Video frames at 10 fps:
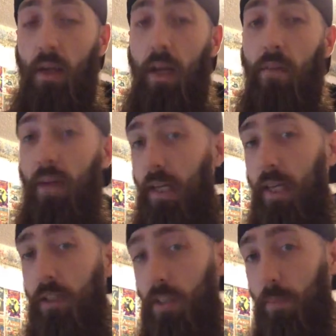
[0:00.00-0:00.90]
If I
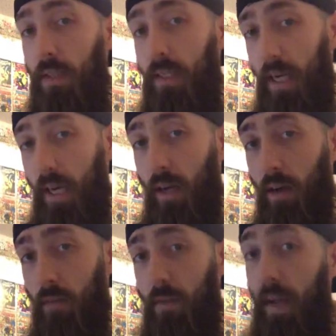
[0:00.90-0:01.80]
can't ship the day
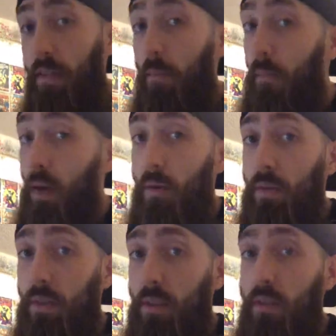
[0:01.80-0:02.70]
of, at the
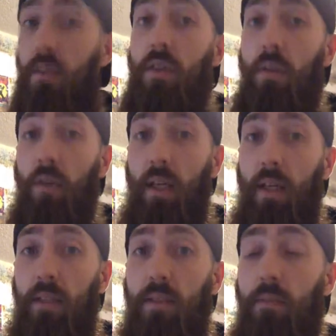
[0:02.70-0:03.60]
most 2
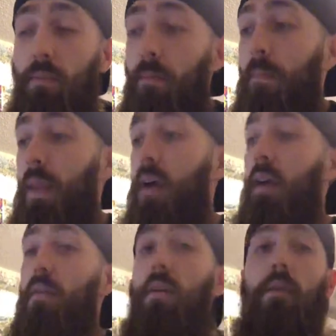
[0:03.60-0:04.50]
days.
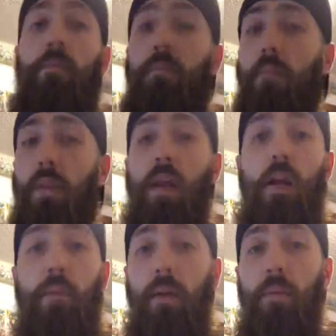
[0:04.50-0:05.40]
A lot
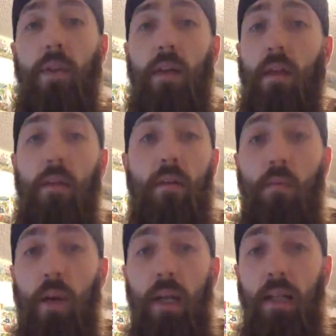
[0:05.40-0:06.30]
of people they'll
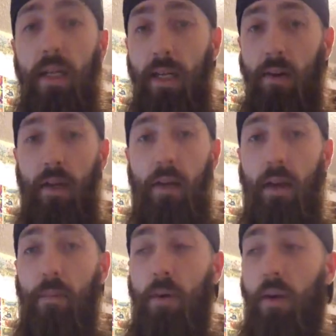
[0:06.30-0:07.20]
wait. Like right
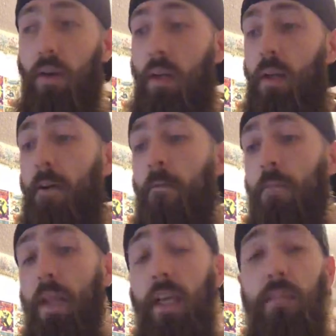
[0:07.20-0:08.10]
now, I bought
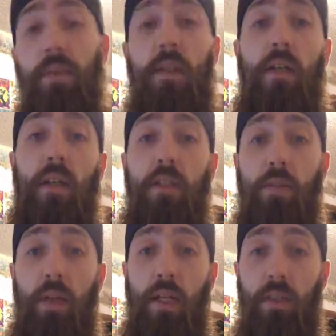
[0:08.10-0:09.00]
X-Men
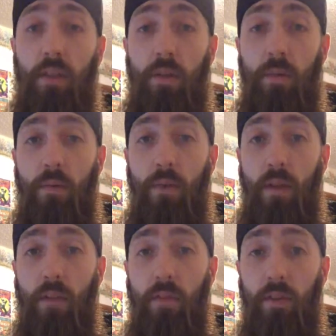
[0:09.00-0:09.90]

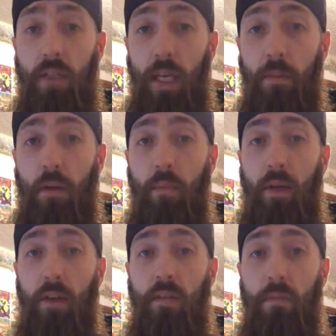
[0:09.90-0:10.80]
282, the first cameo
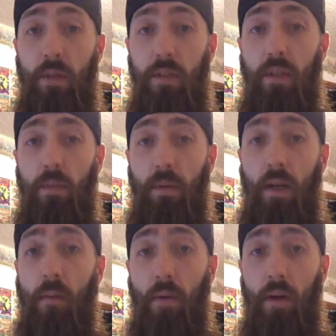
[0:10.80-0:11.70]
appearance of Bishop, and
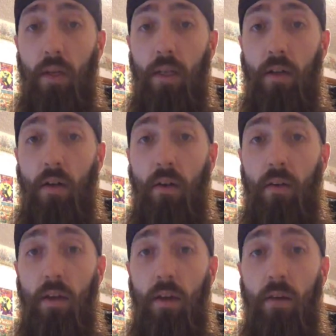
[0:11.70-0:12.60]
I bought it
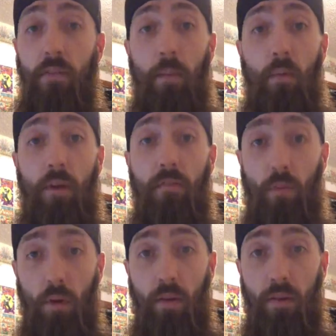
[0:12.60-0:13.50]
on February
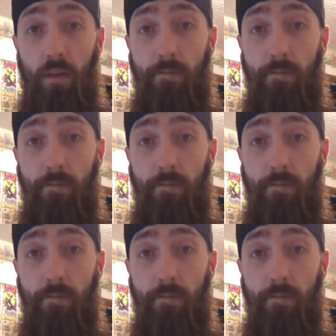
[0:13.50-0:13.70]
4th.